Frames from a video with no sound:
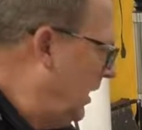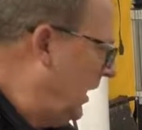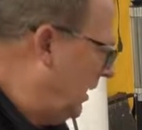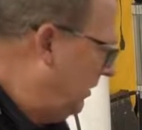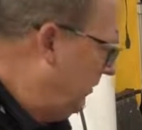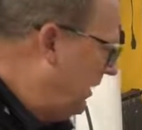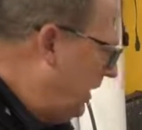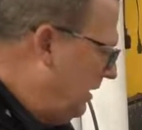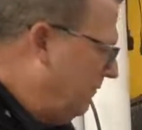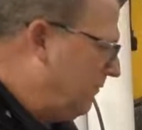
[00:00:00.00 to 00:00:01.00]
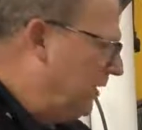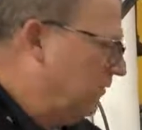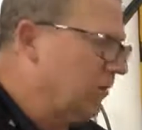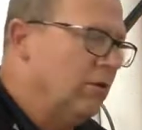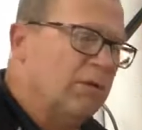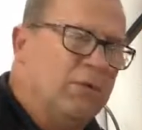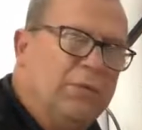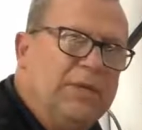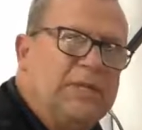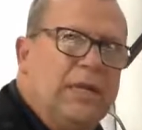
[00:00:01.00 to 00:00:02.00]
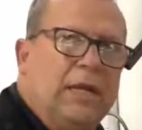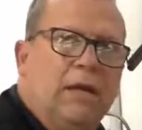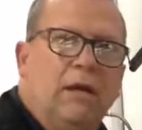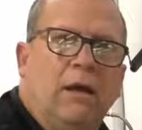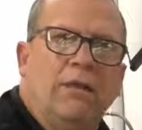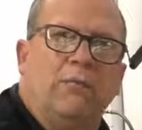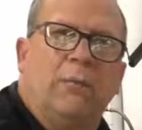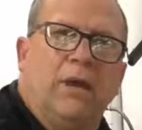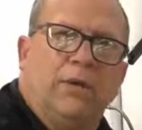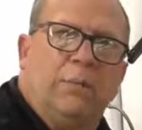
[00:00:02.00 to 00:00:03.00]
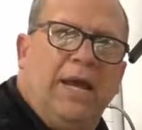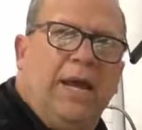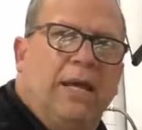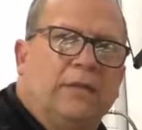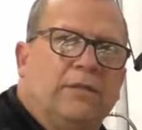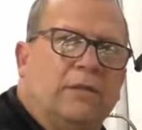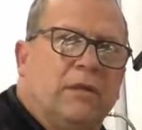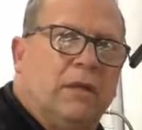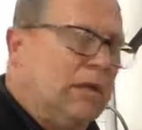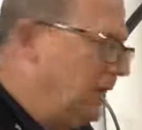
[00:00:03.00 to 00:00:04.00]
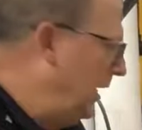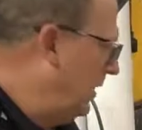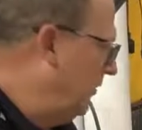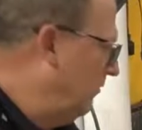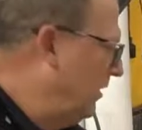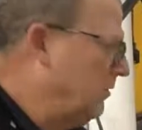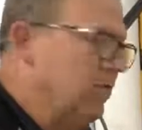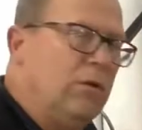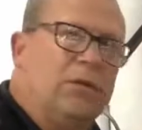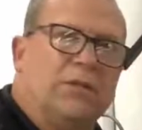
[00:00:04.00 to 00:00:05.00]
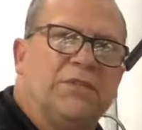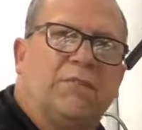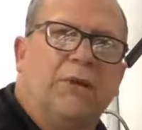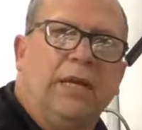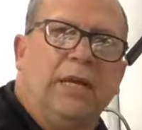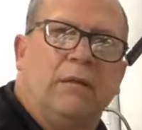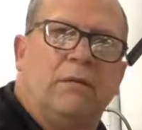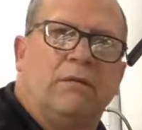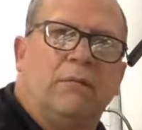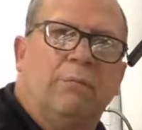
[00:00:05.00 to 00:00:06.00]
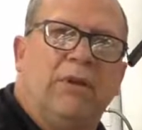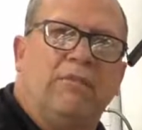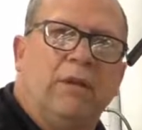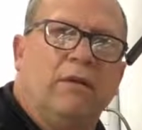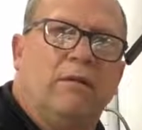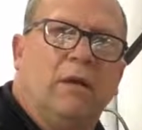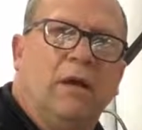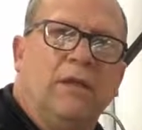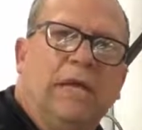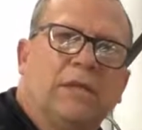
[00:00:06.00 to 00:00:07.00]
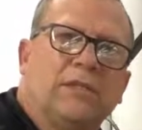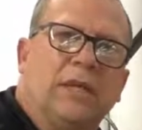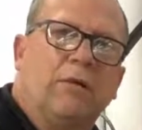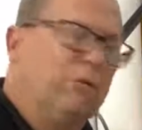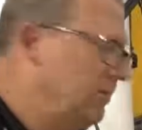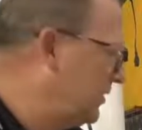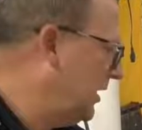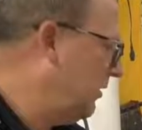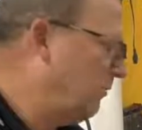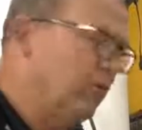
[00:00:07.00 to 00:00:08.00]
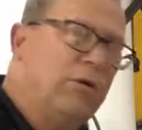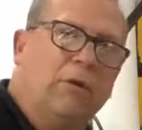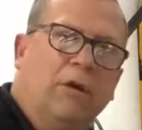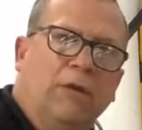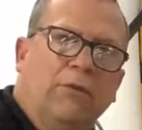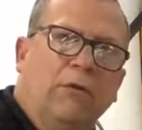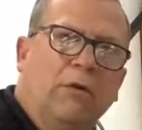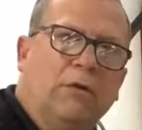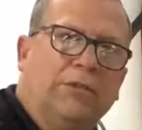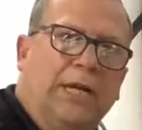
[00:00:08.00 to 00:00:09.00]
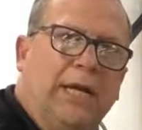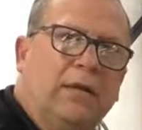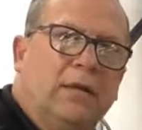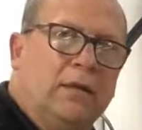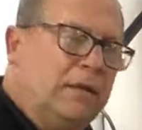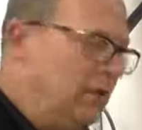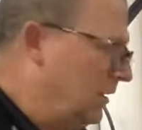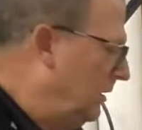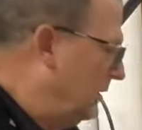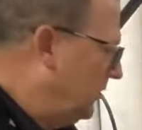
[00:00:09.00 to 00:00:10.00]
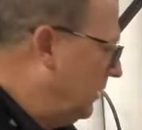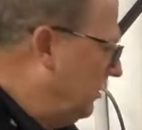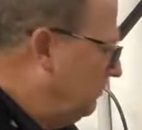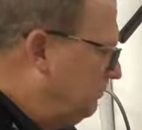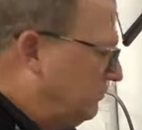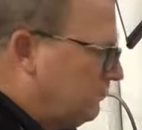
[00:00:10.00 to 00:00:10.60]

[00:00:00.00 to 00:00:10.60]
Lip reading: and the front roller will be sitting on the pads, and the rear roller is free to pivot on that center roller on the roller jack. So